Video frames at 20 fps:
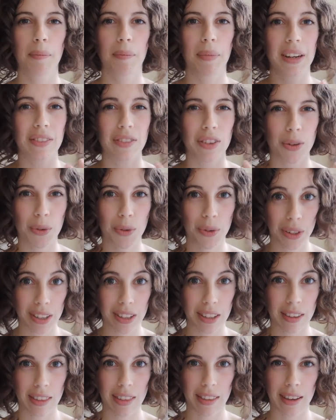But if you
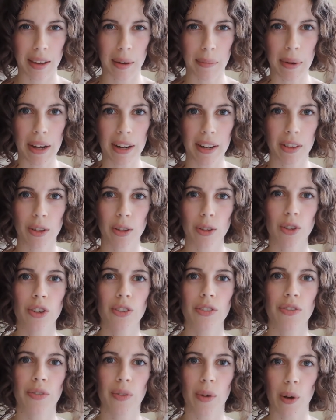really think about it, those are
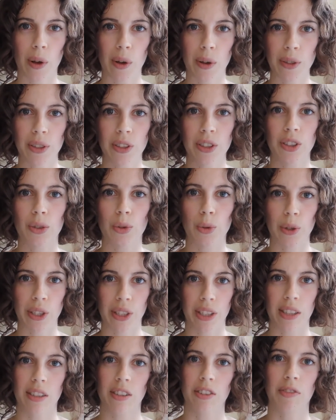false
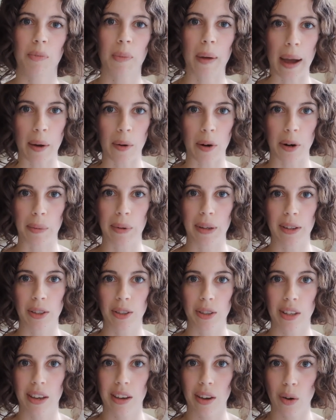sources of power
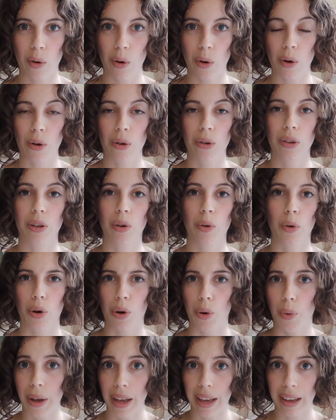because they all go
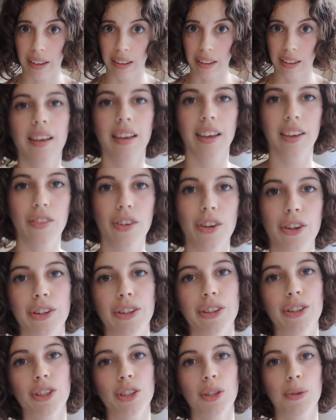away. If you're
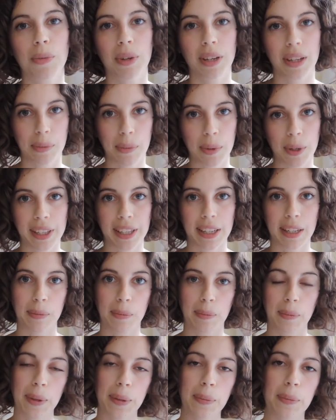used to
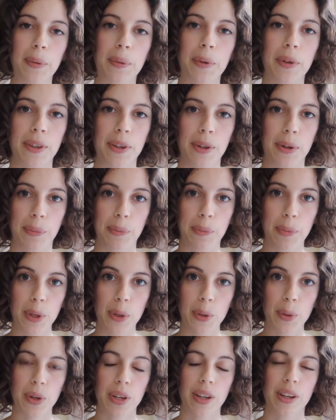manipulating people with your
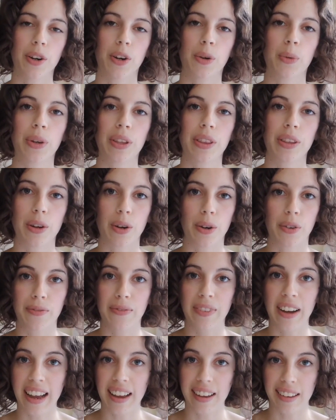beauty or with your
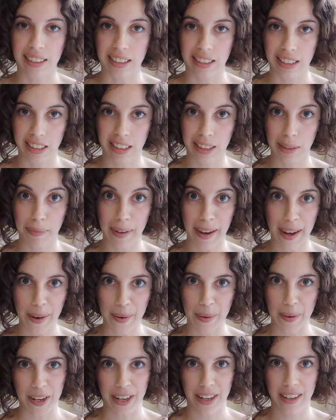violent
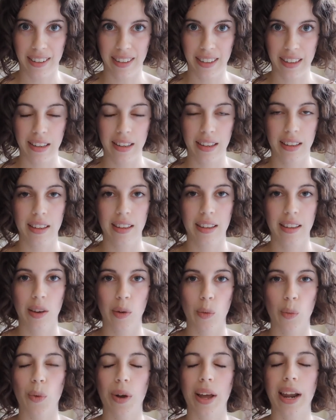power,
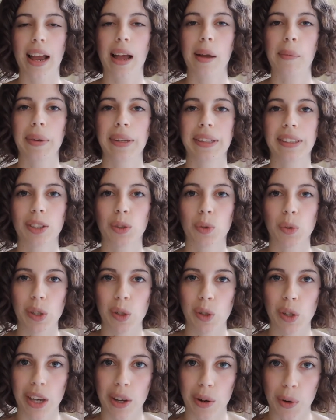what happens when
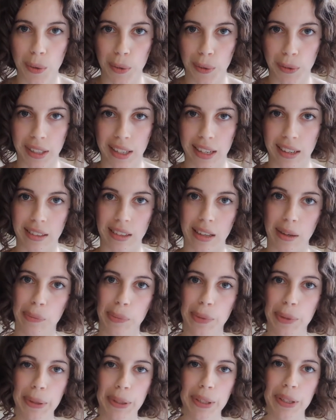you get old and
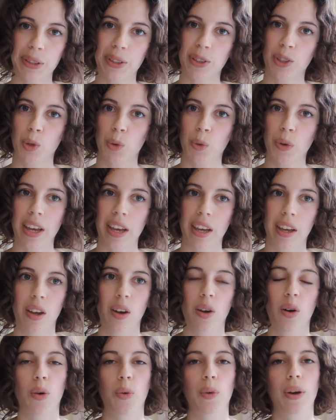that beauty goes away?
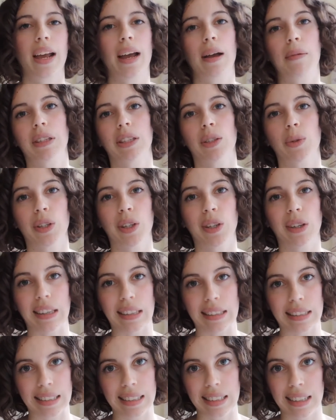Or what happens when you
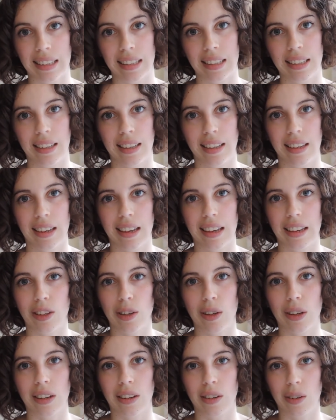get sick and
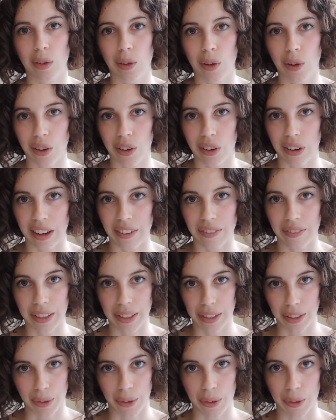you can no longer have
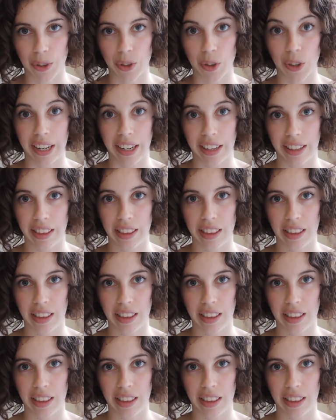physical strength?